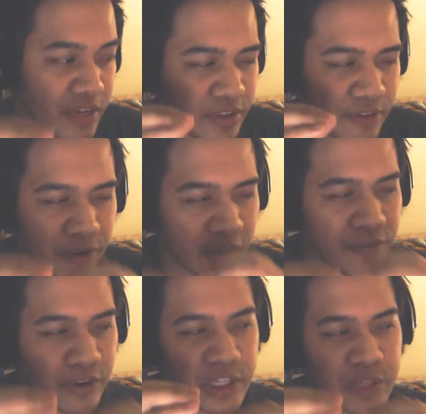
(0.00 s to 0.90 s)
even the very,
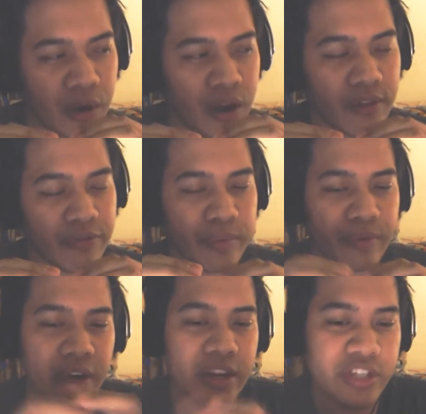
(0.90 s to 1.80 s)
very small frame
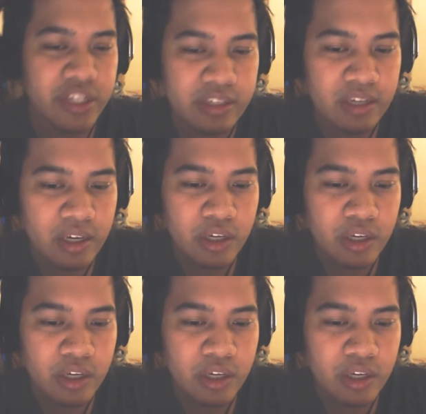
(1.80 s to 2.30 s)
advantages,